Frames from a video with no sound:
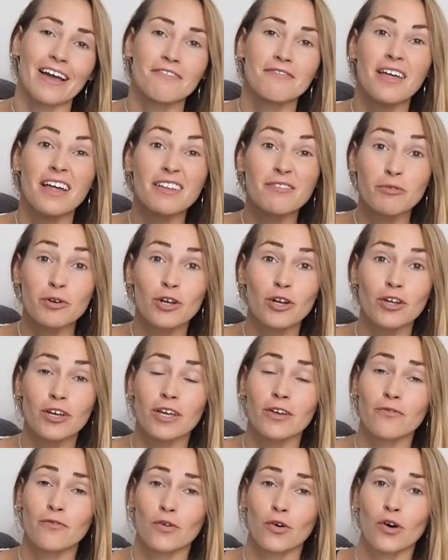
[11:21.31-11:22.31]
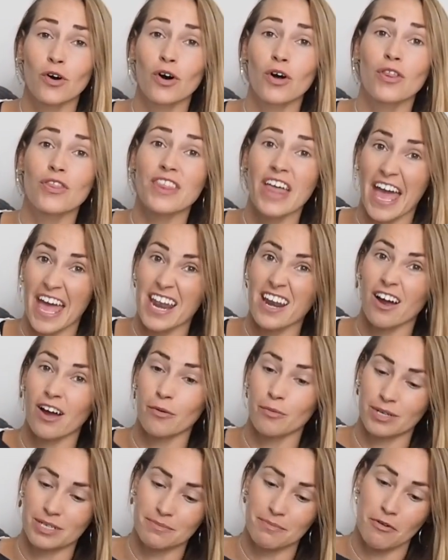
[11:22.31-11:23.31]
If that's what you're looking for, then
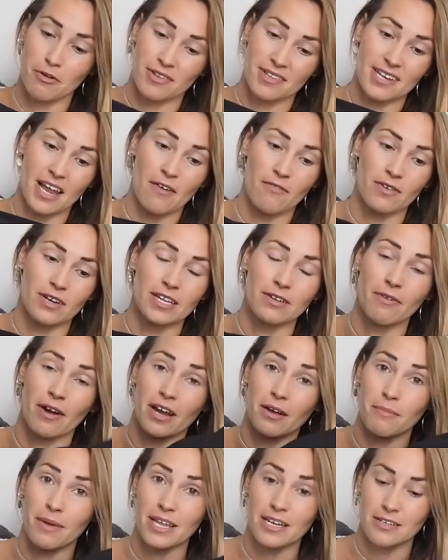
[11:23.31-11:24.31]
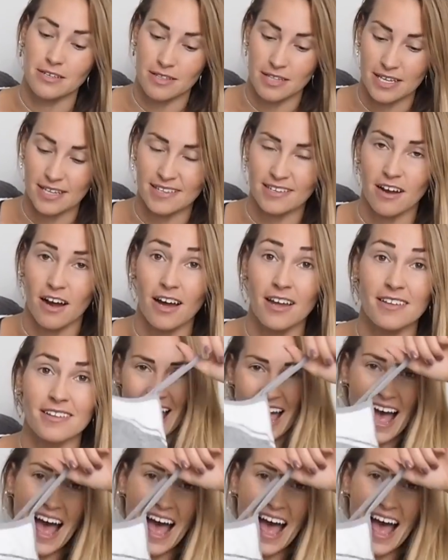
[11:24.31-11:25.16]
I would most definitely recommend these guys.